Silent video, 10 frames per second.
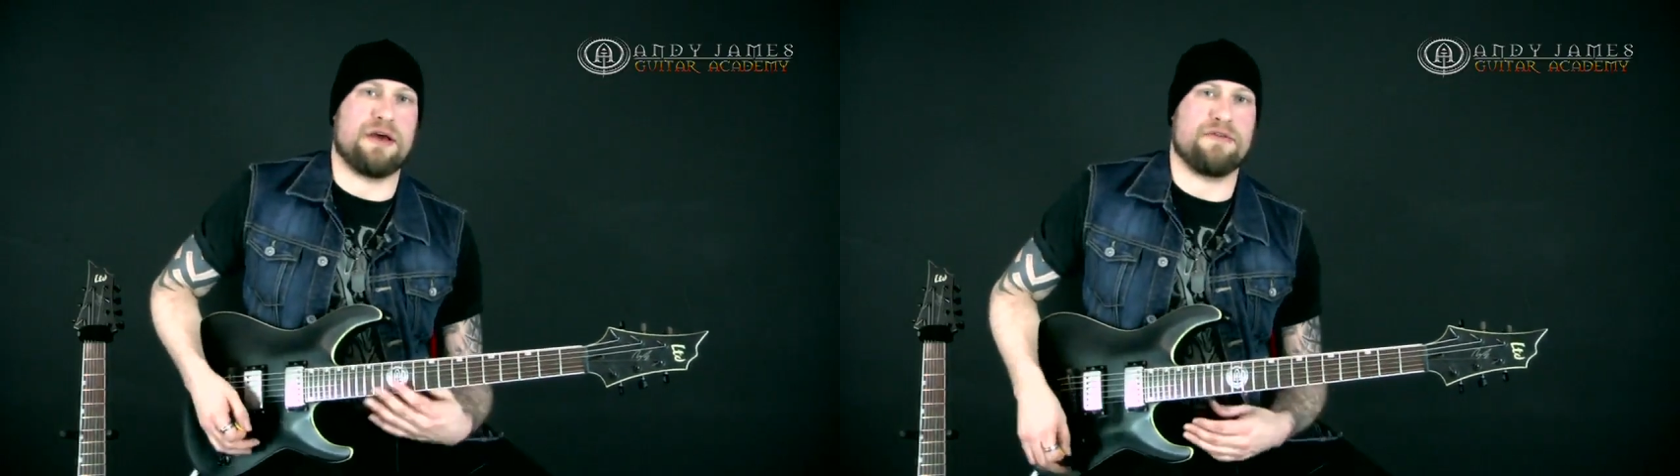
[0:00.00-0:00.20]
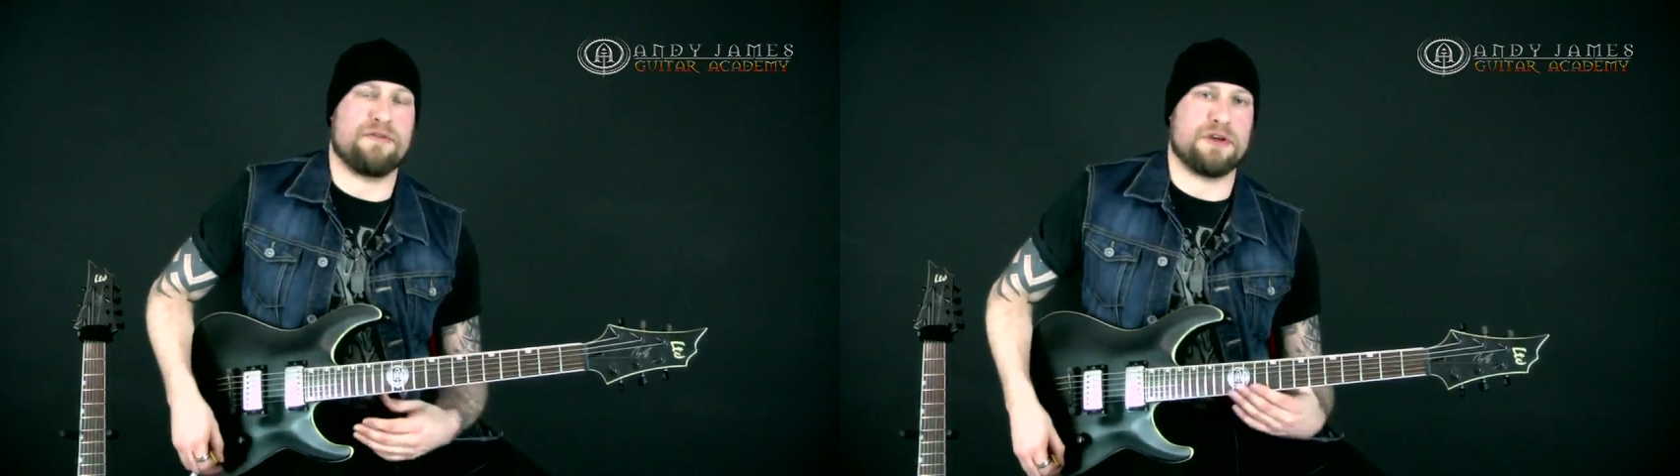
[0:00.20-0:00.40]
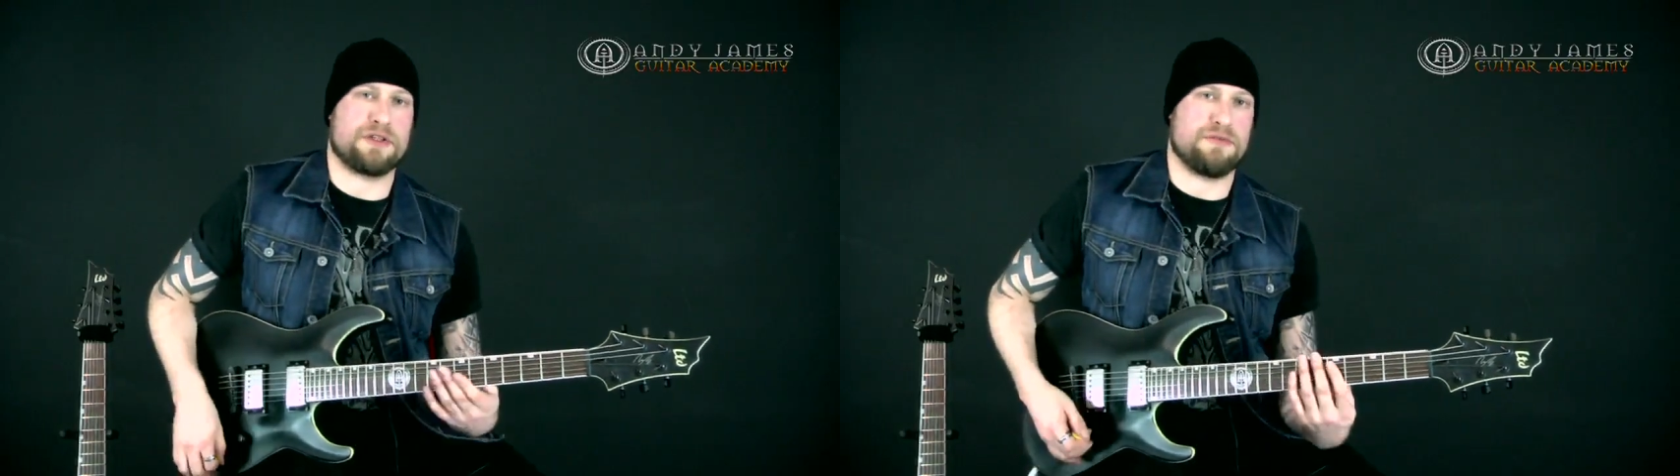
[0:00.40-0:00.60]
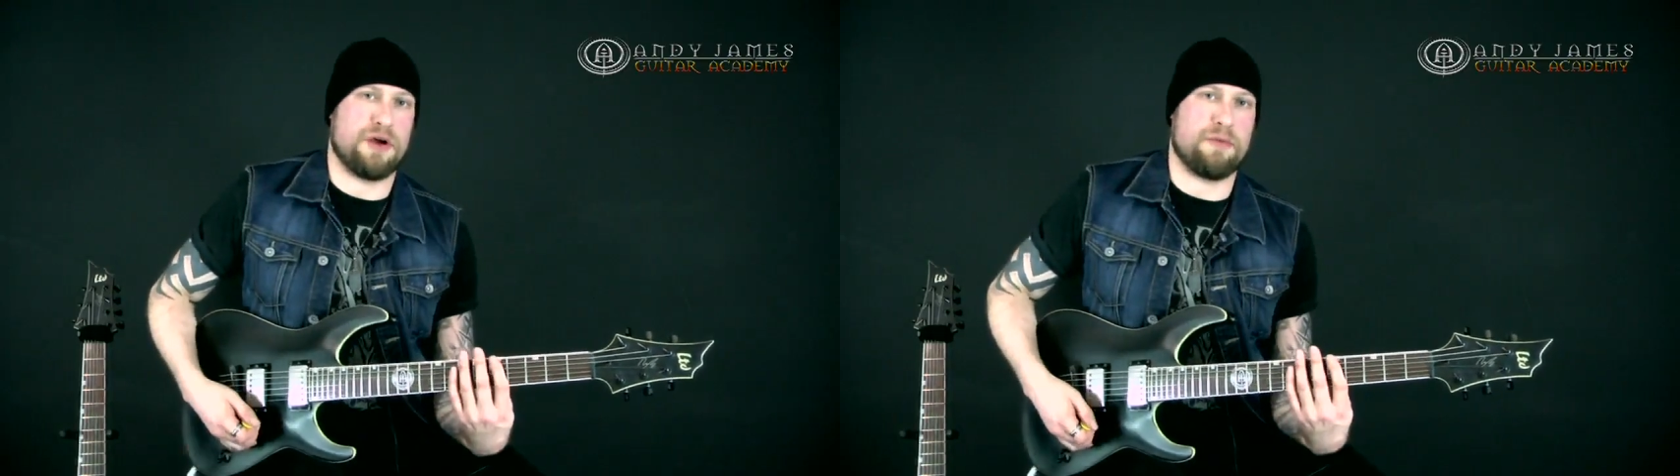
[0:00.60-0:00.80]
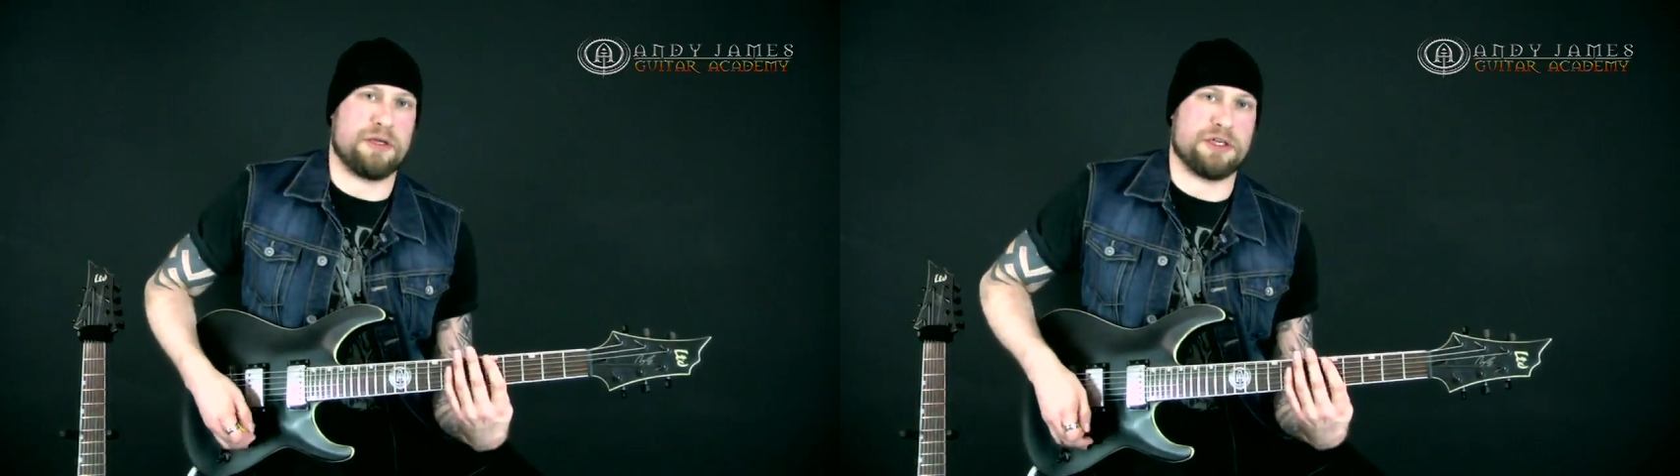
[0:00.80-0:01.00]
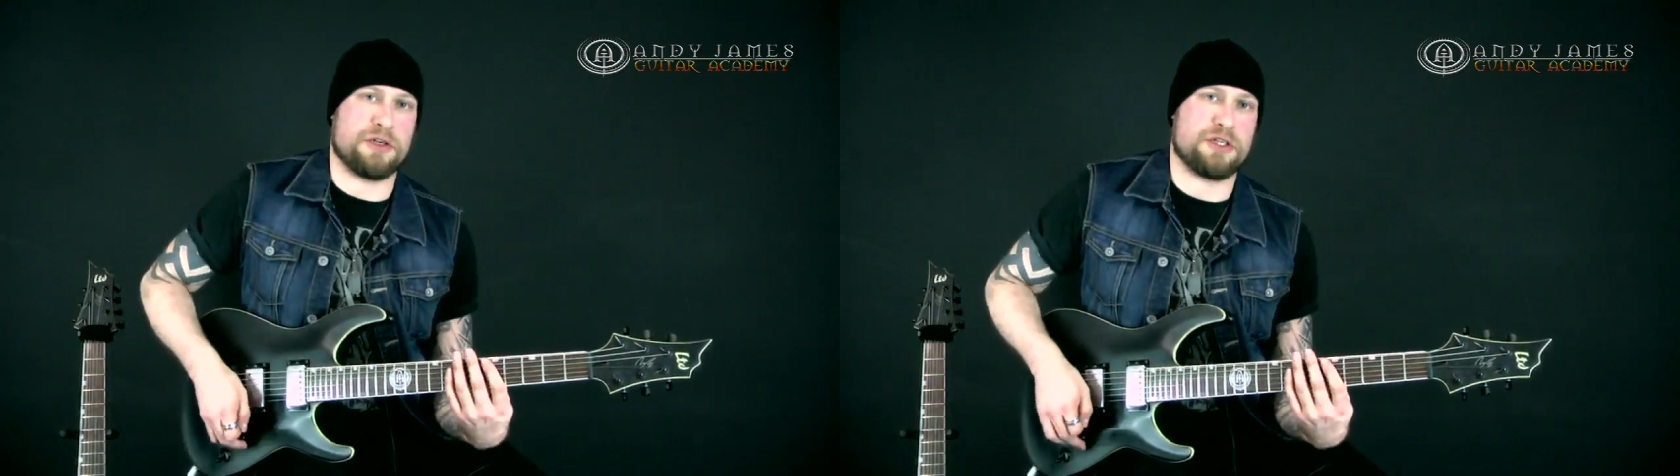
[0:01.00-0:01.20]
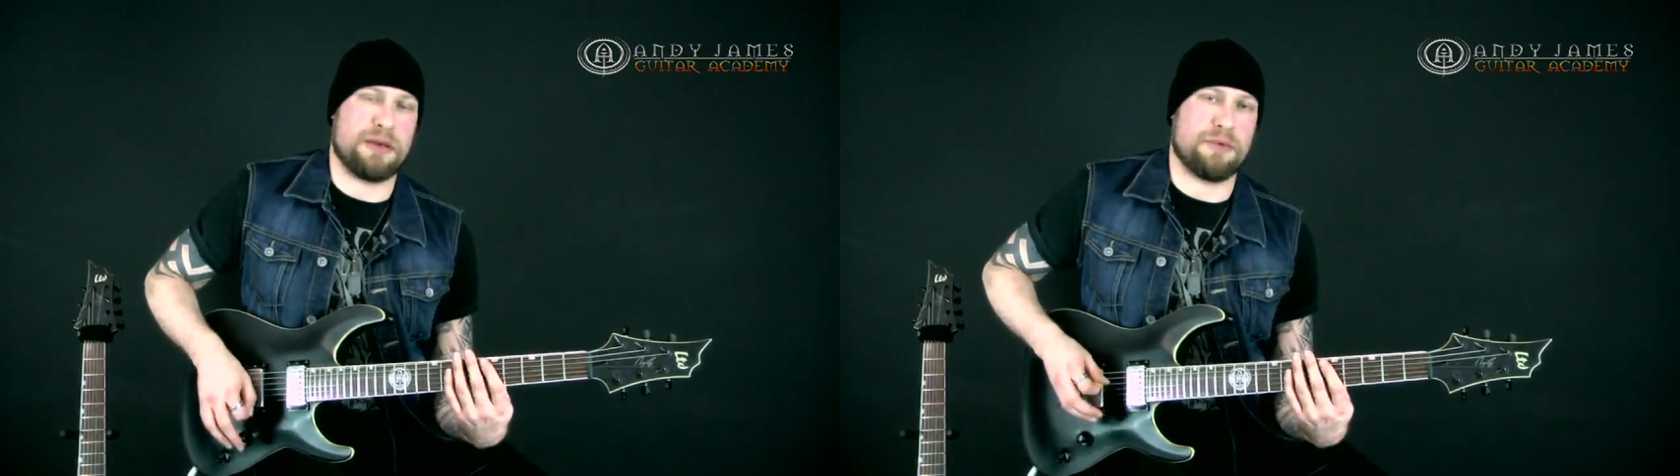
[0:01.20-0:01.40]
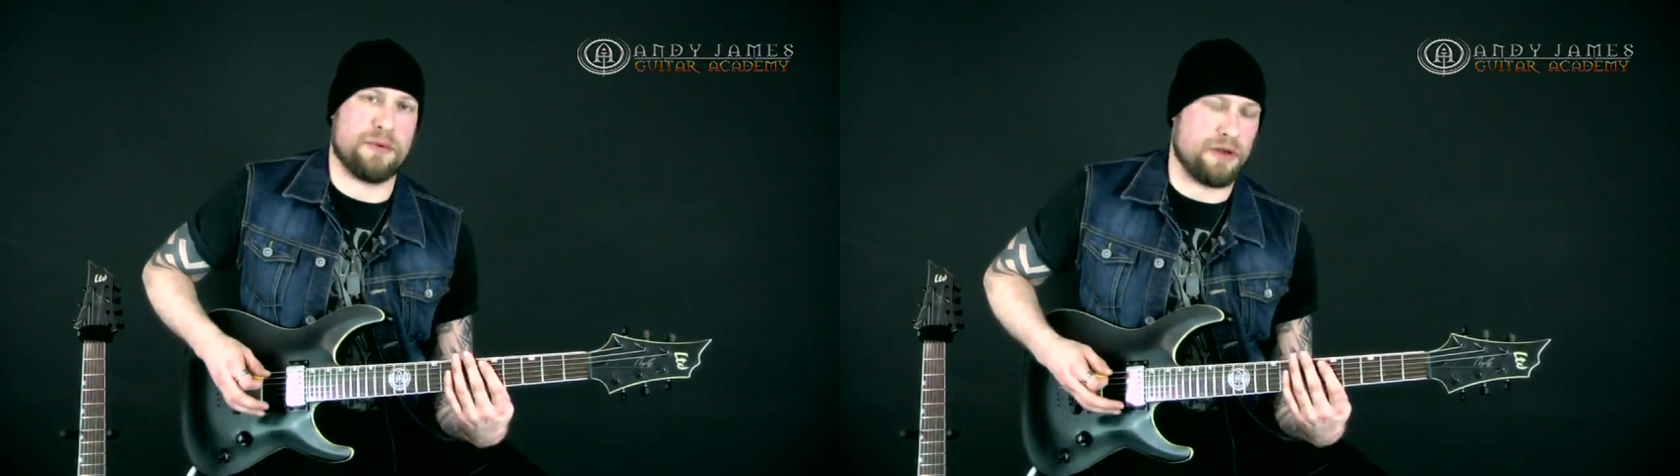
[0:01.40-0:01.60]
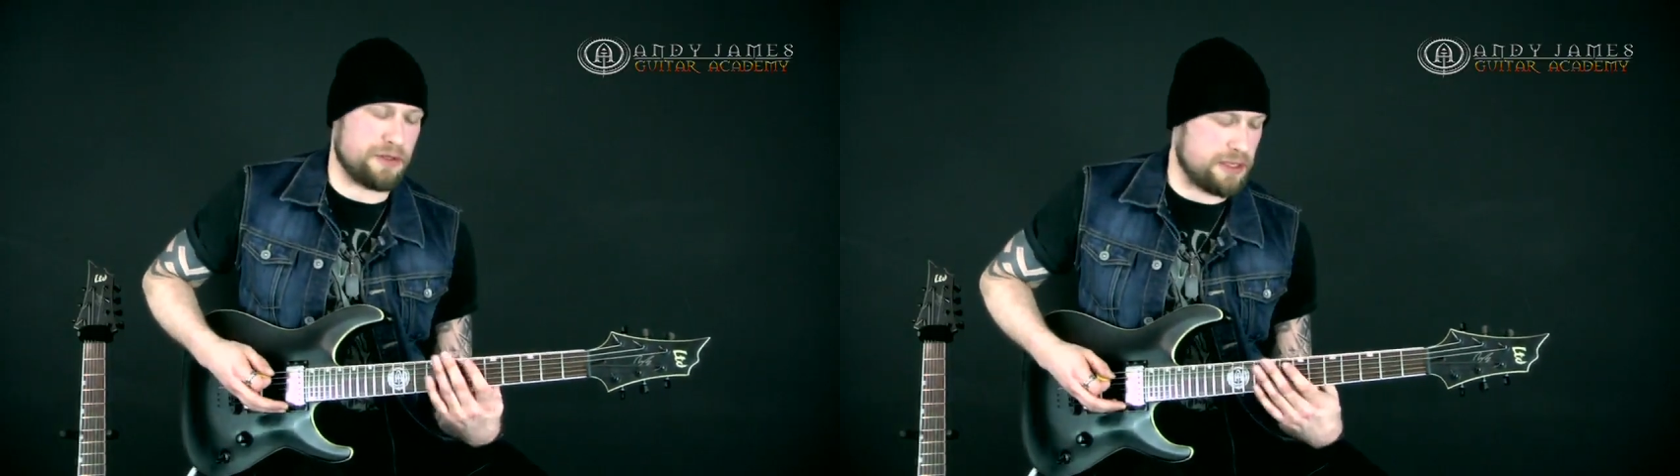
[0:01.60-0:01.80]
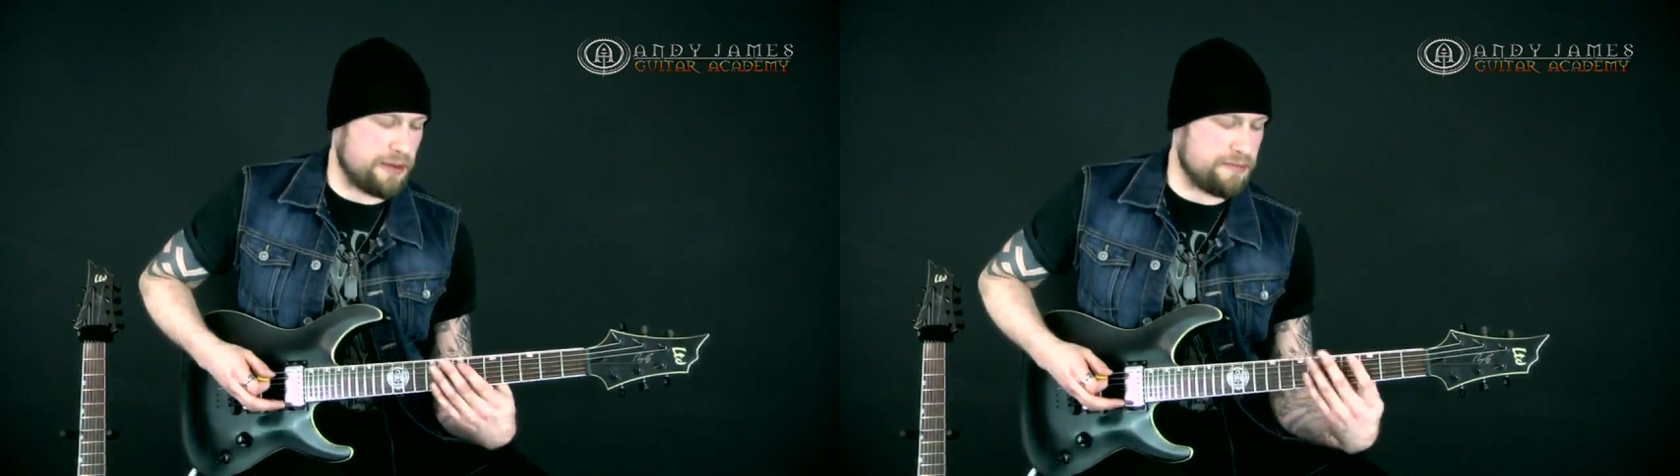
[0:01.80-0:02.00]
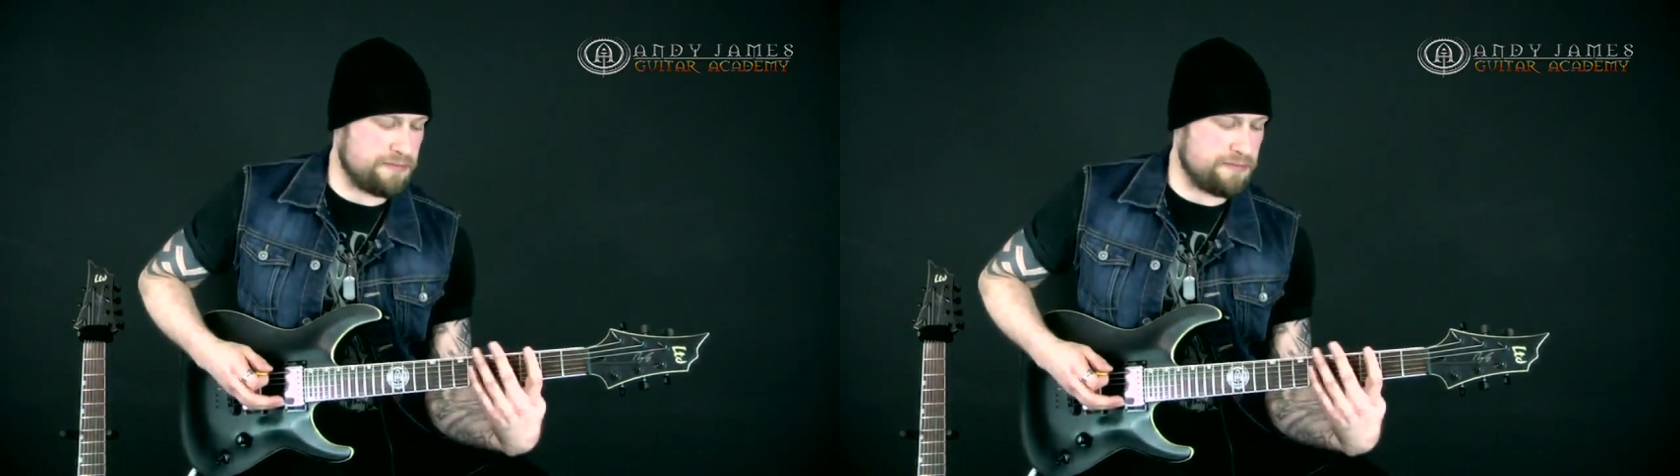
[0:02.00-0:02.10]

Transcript: first arpeggio shape that we looked at.